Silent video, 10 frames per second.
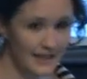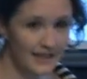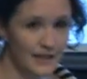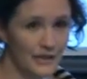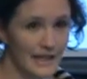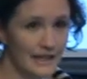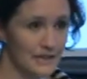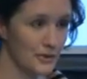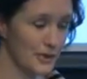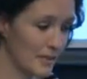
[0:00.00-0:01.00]
Create
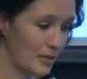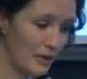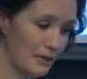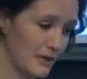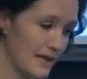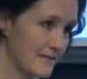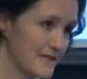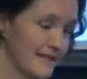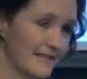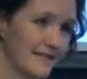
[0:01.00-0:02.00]
doing programs.
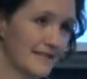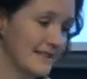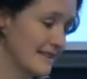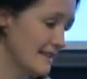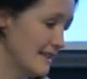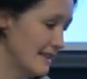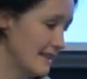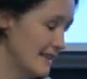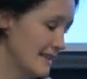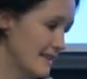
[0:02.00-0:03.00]
So I
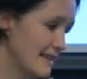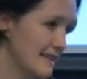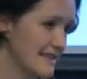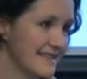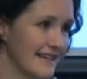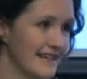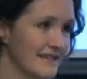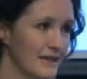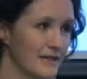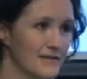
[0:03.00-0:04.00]
think the thing is, you can't
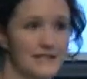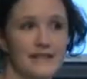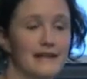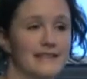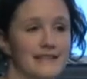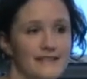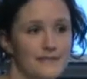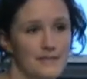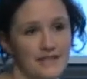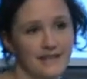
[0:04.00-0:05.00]
kind of decide that there's a
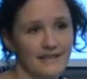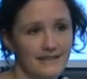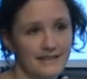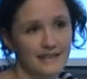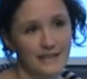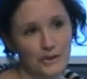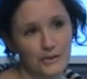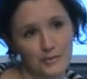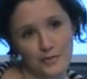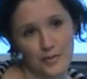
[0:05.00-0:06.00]
particular
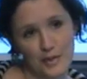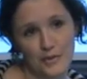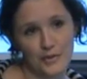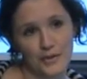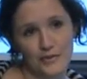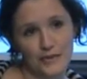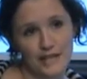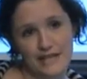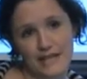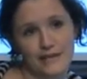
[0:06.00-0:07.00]
group of people you want to
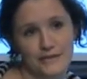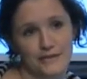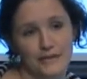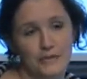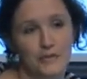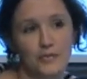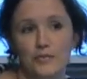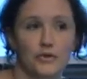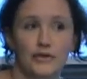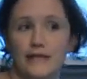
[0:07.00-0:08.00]
reach out to and, or we'll
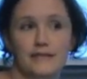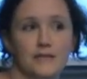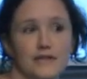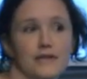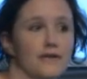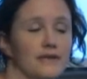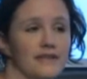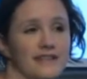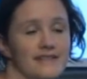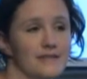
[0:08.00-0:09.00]
put an exhibition on
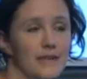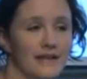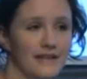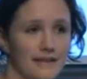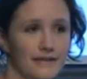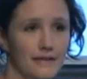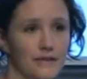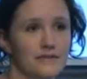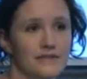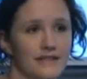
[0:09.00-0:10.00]
that's about that
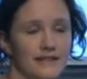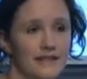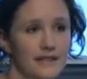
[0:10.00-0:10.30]
culture.